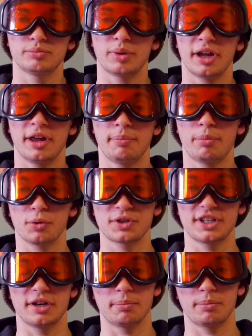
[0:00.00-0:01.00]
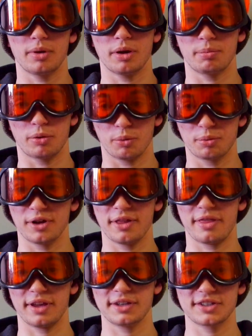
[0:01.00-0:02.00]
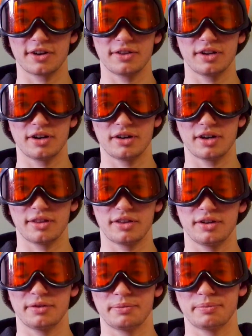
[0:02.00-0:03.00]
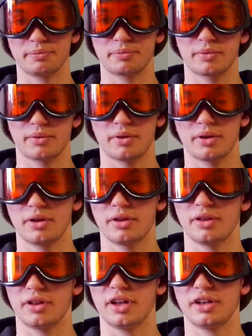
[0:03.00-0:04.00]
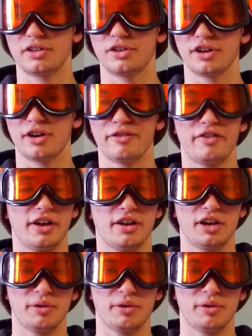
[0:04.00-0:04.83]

By posting appropriate things on there, nothing that you're gonna offend